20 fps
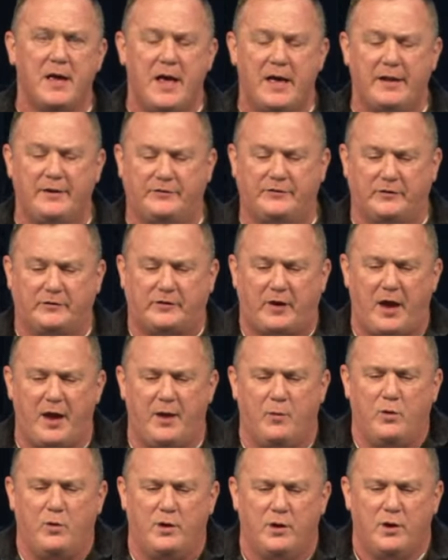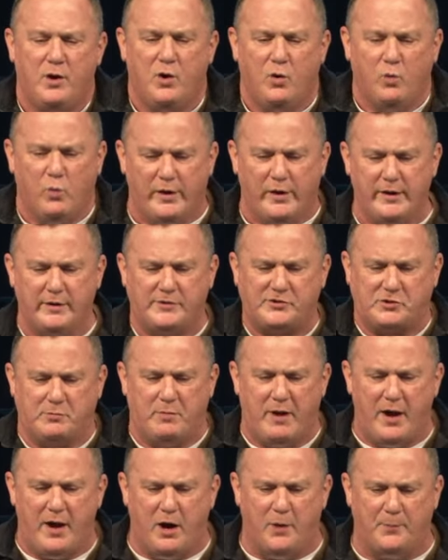And he says, hey, we need some
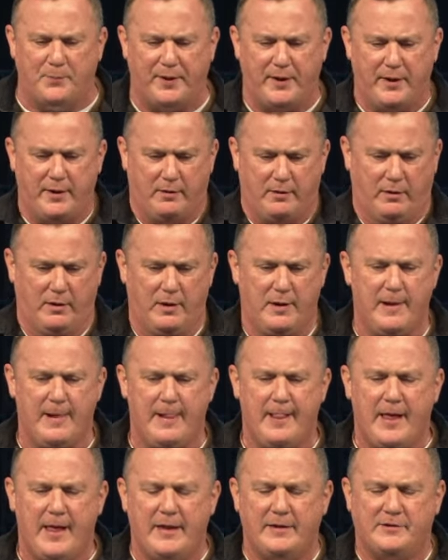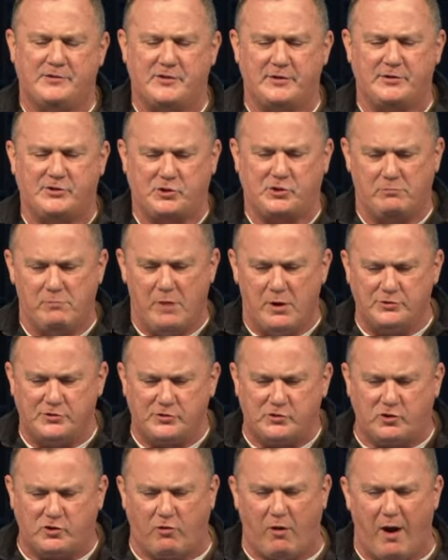help here. And it says, so
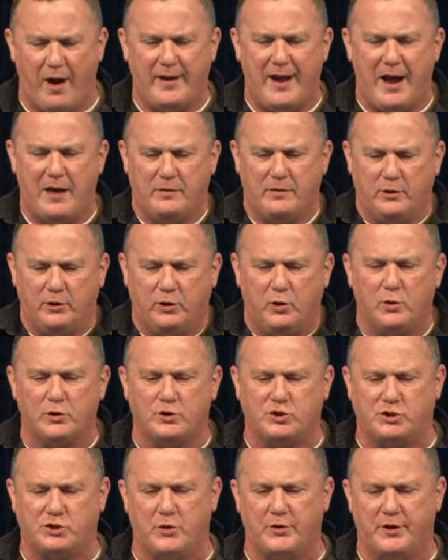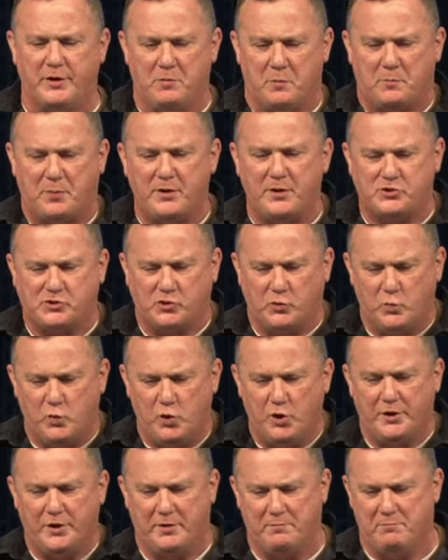Moses cried out, and the Lord showed him a piece of
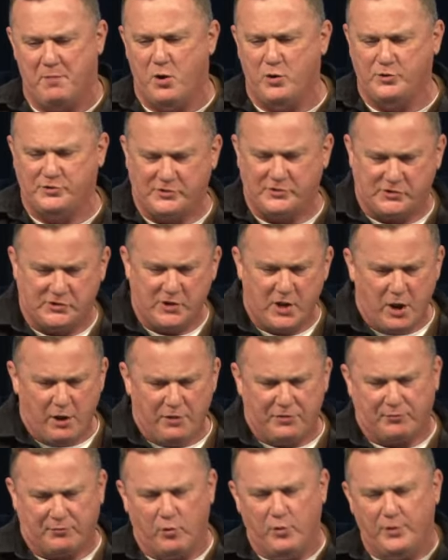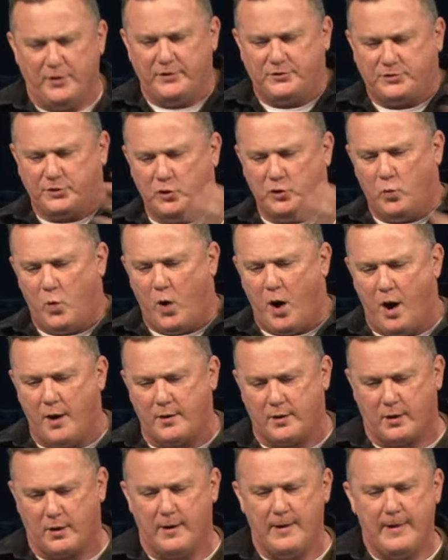wood, and Moses threw it into the
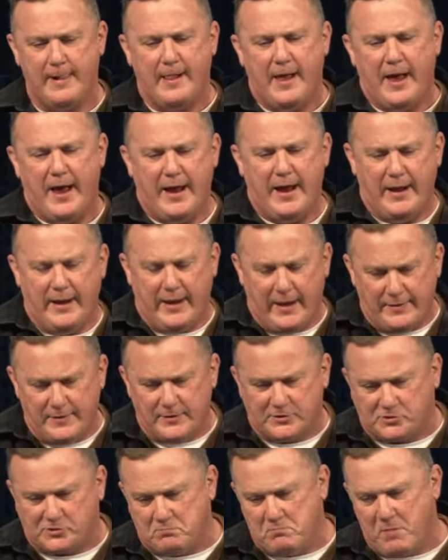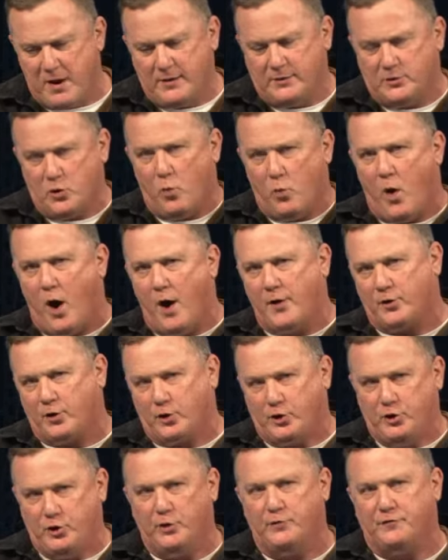water. And this made the water
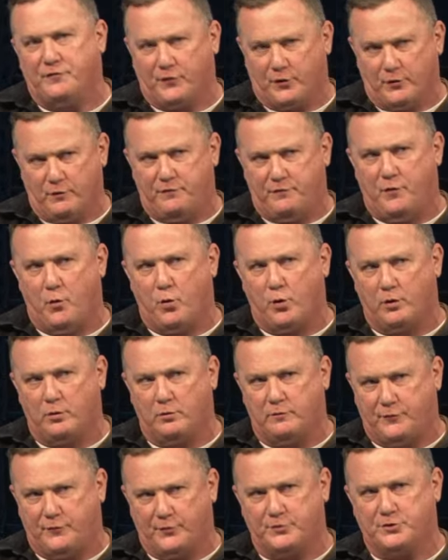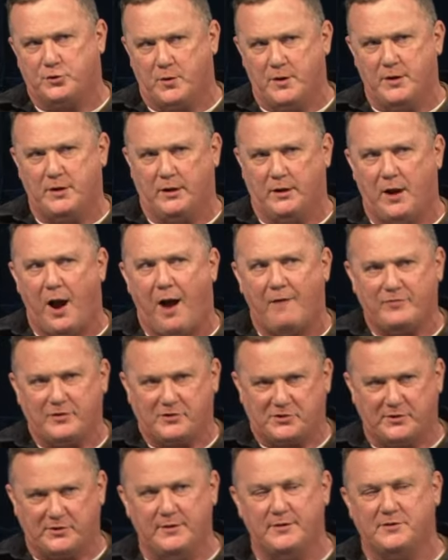good for drinking.
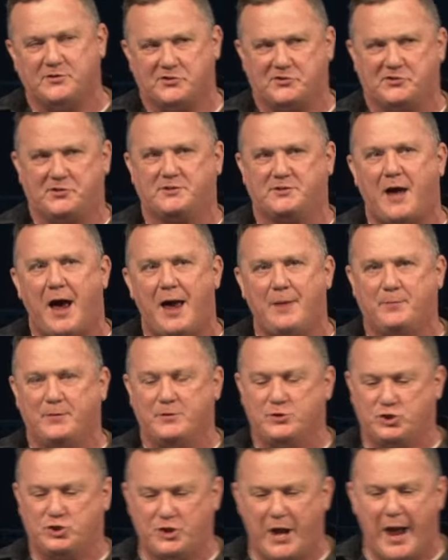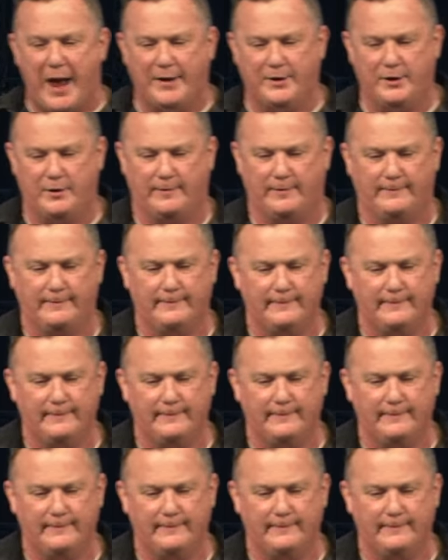Obviously, this is a type and shadow.